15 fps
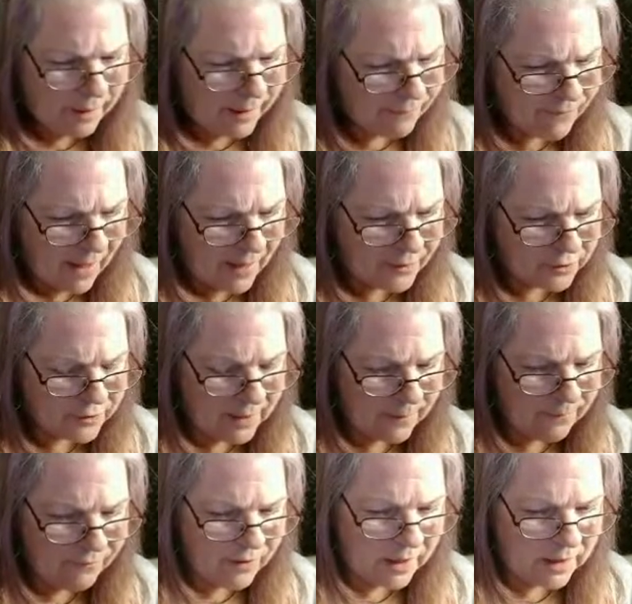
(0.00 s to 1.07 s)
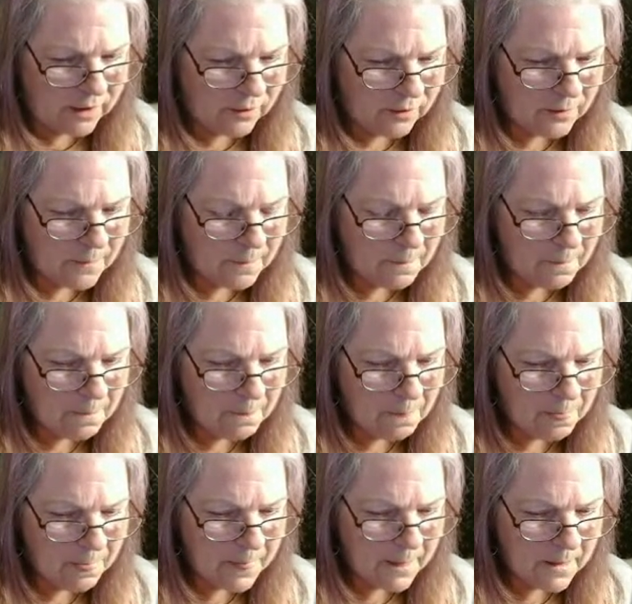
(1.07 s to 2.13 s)
a like a
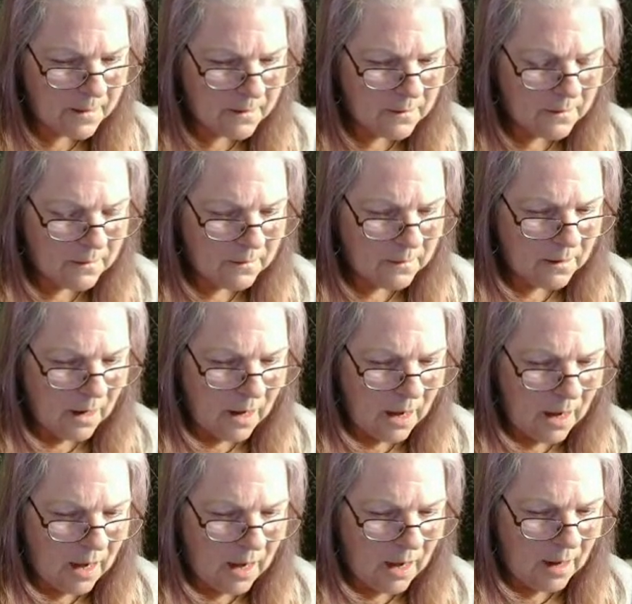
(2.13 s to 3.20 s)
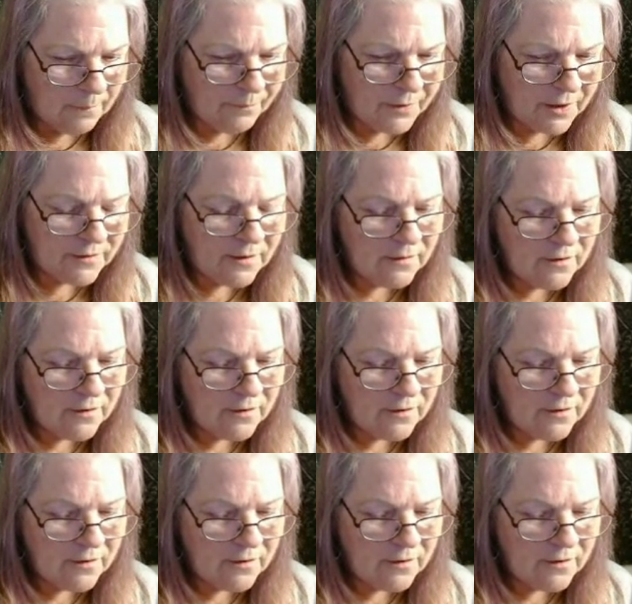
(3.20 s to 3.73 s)
father, grandfather type figure?